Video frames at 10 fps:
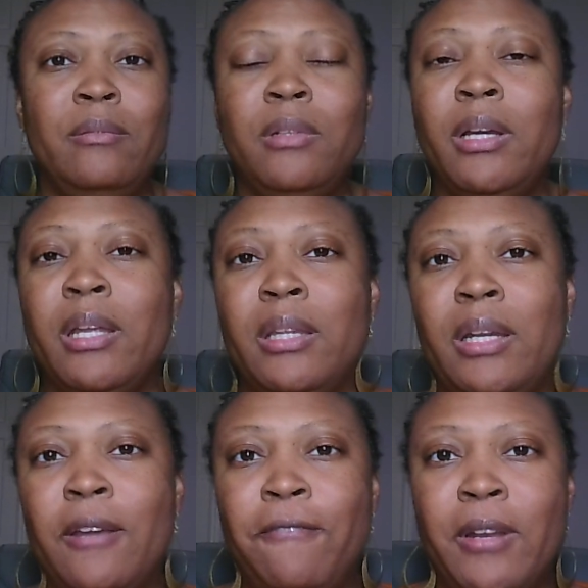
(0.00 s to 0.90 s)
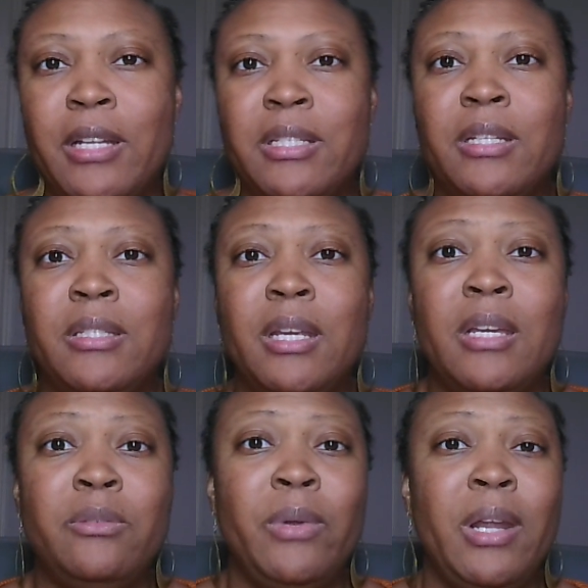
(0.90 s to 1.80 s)
look at the definitions
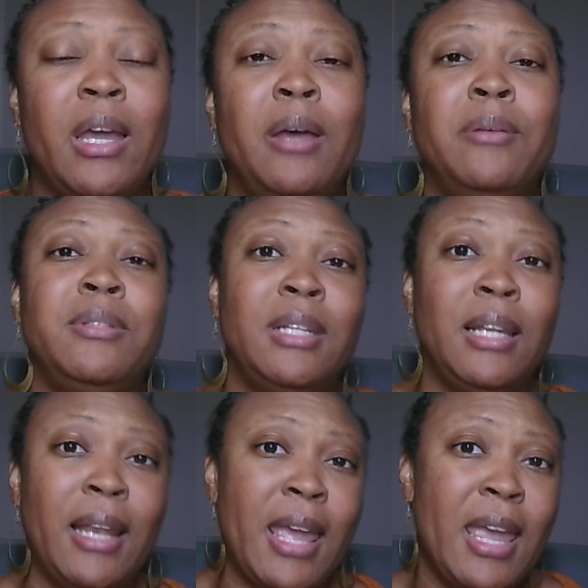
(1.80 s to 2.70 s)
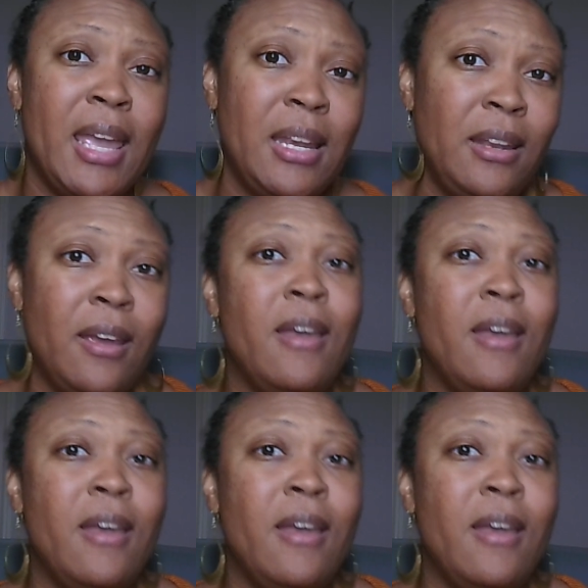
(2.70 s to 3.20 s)
is when it comes to land